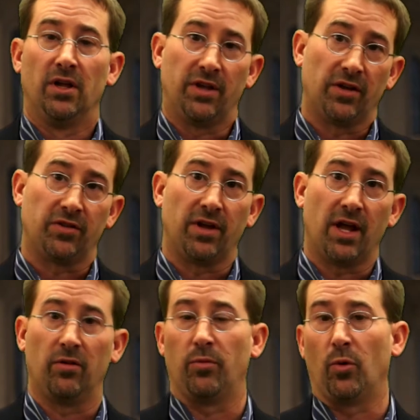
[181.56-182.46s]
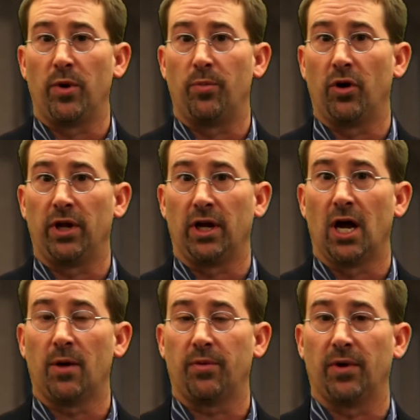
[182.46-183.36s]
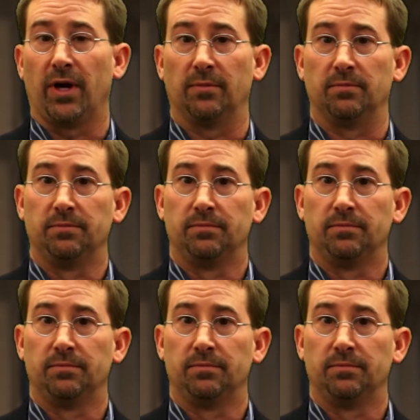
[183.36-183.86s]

Delta Dental will be putting up a